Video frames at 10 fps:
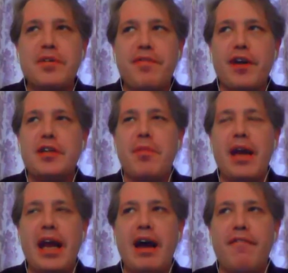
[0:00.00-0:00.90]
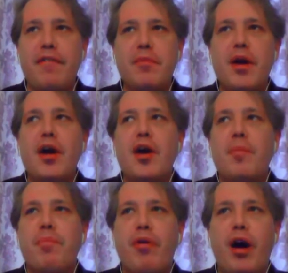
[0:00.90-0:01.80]
French maid outfit
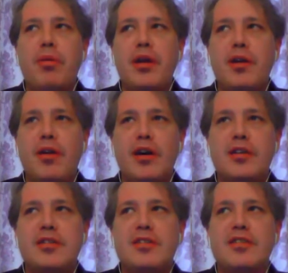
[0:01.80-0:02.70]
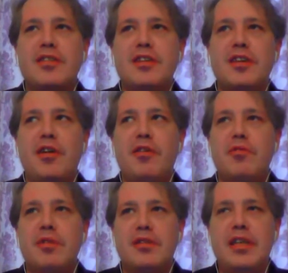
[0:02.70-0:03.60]
probably cost
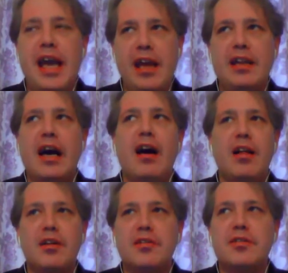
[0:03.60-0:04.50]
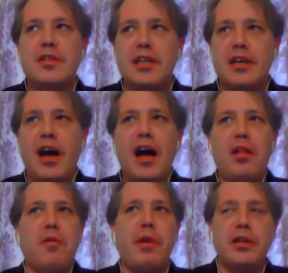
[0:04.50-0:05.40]
$10 in a
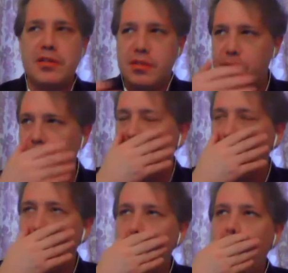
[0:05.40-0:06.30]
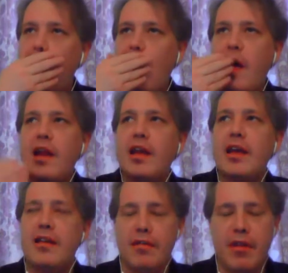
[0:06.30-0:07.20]
Halloween store and
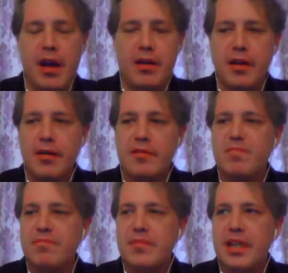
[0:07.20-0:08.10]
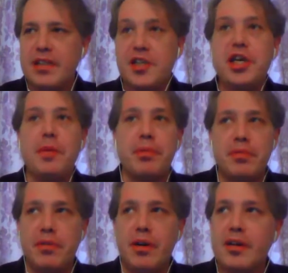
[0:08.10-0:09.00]
in around here, and the
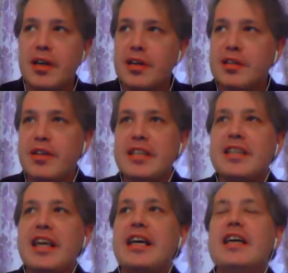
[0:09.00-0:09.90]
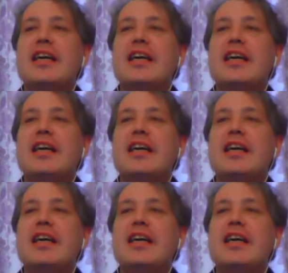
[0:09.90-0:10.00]
cheapest one. So that's like